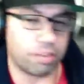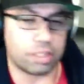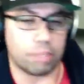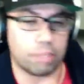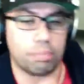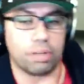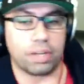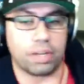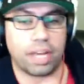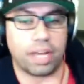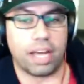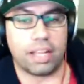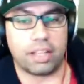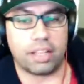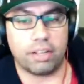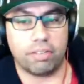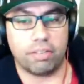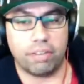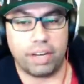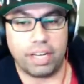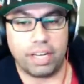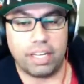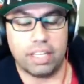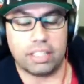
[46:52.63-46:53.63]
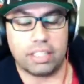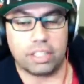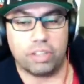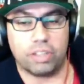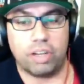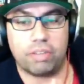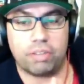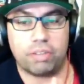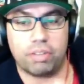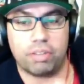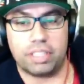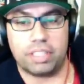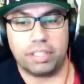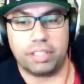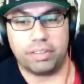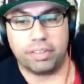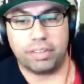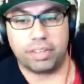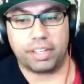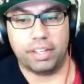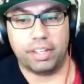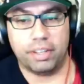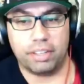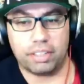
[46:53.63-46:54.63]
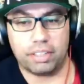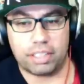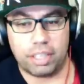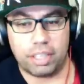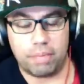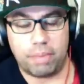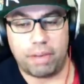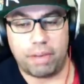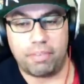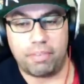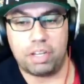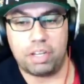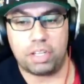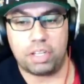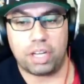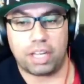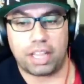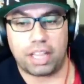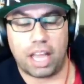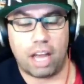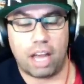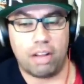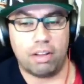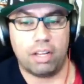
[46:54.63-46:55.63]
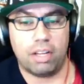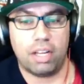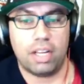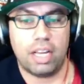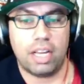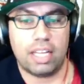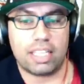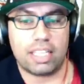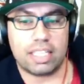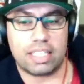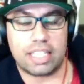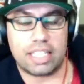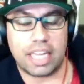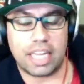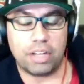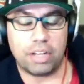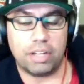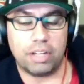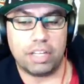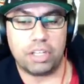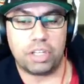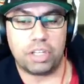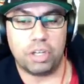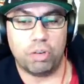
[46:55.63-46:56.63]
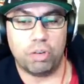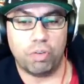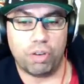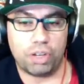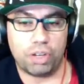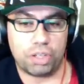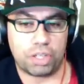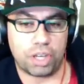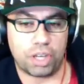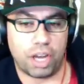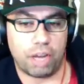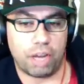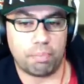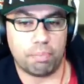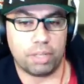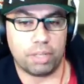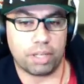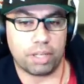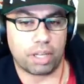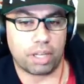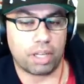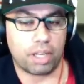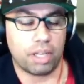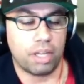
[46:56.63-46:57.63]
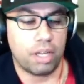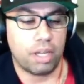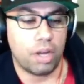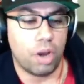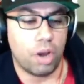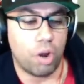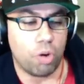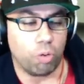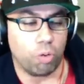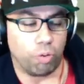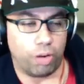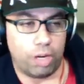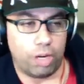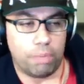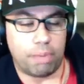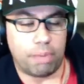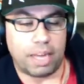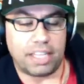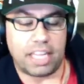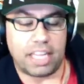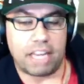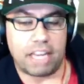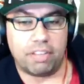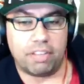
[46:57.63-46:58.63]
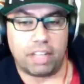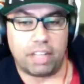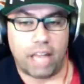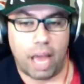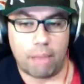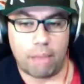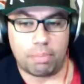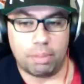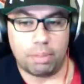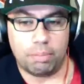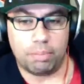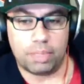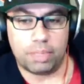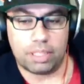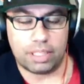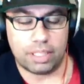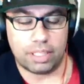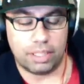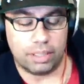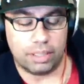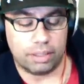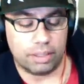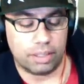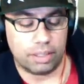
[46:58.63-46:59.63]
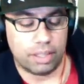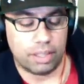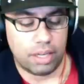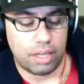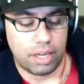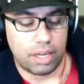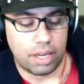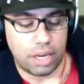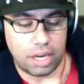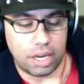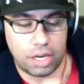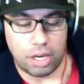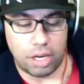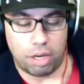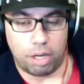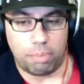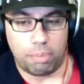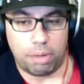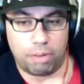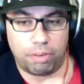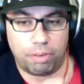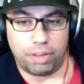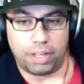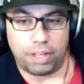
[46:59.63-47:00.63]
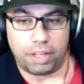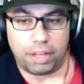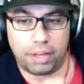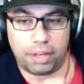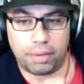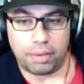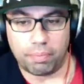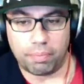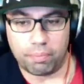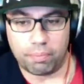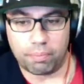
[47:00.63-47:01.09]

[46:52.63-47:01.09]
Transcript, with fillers: is a book out there where he does go after a serial killer, so you might want to check that. It's a single issue one shot book written by David Lapham, so you know it'll be really good.